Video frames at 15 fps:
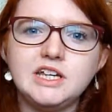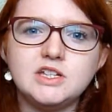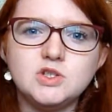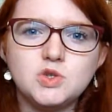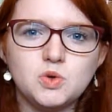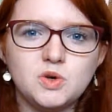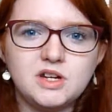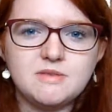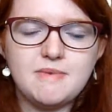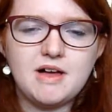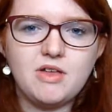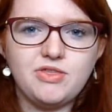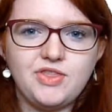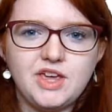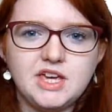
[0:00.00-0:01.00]
enjoyed
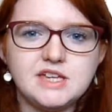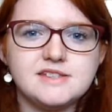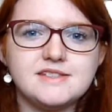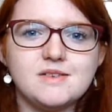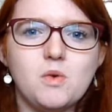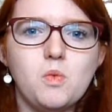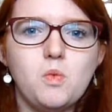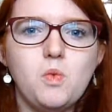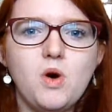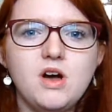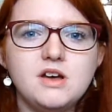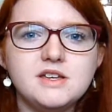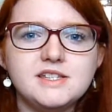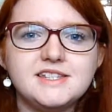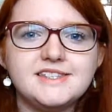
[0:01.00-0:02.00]
about this
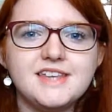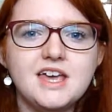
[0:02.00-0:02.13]
was